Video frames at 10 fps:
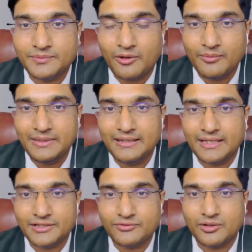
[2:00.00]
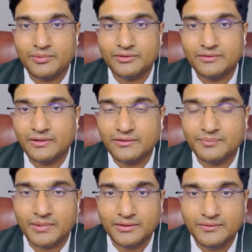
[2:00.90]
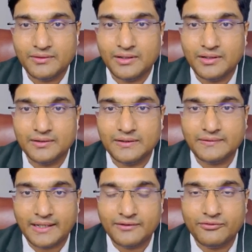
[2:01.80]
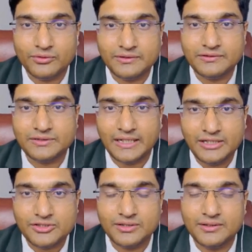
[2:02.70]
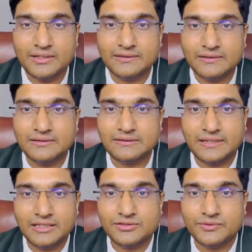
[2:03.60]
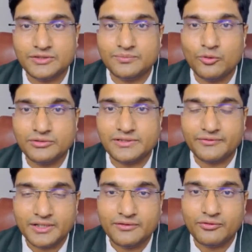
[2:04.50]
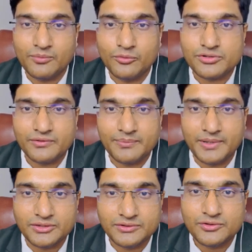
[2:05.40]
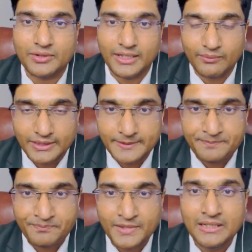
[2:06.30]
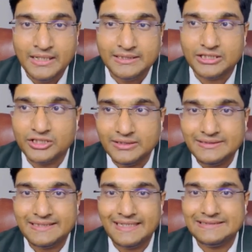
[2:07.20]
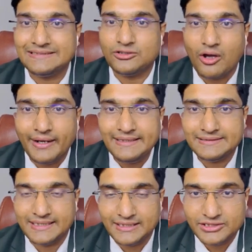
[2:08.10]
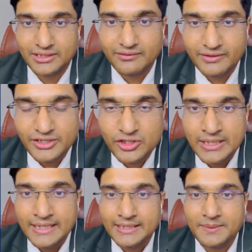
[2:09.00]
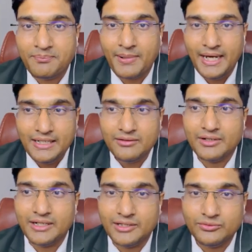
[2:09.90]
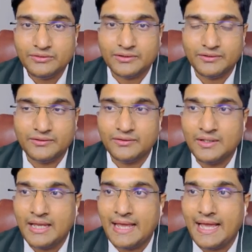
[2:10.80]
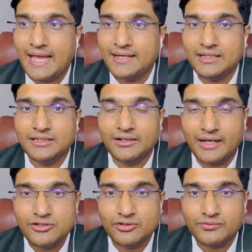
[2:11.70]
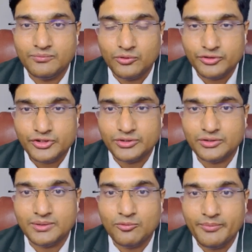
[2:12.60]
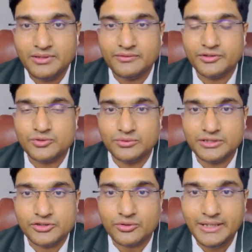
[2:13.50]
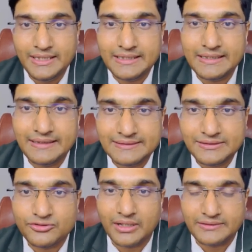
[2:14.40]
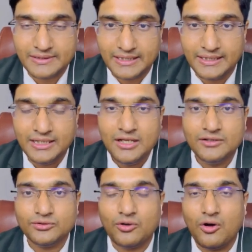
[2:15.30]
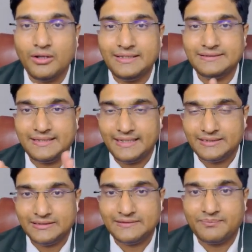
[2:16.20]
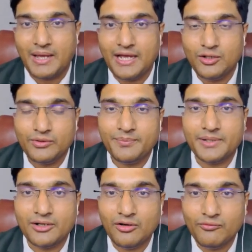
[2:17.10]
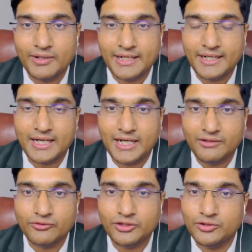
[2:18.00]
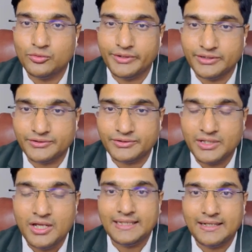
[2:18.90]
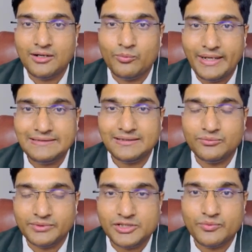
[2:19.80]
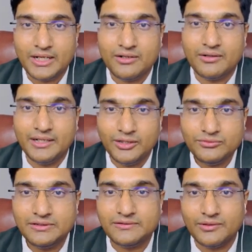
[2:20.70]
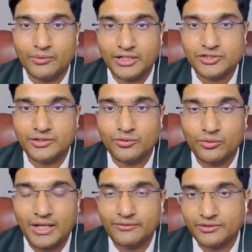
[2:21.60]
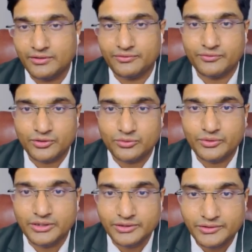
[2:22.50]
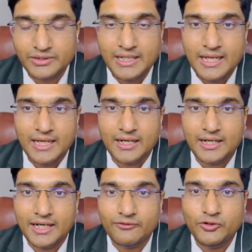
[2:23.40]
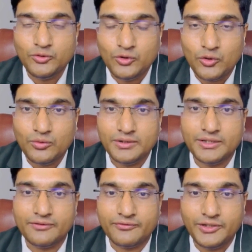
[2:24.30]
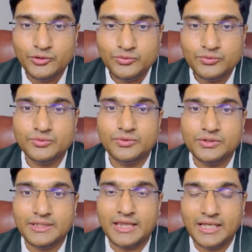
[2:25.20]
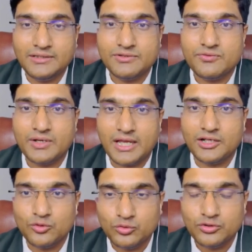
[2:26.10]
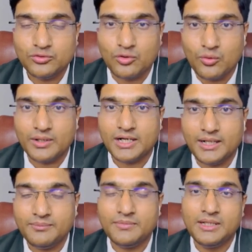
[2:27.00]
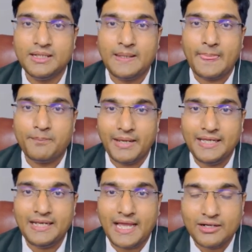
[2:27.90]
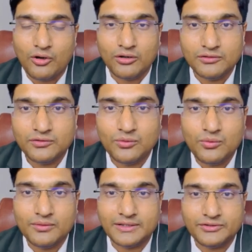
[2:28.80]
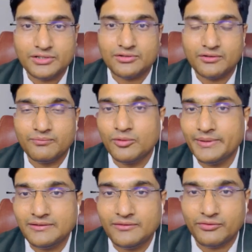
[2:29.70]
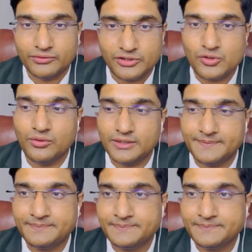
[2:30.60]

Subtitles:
probably lasts for about 6 months, the second frozen stage, and this is the stage which is most difficult for most of the patients to deal with. The third stage is thawing stage, in which the pain reduces and the range of motion or the movements of the shoulder joint increases drastically. So all the stages span over a period of 1.5 or 2 years. There are ways in which we can reduce this duration. You don't have to suffer for 2 years if you know the few things which we can do to overcome pain and also restriction of movements in frozen shoulder.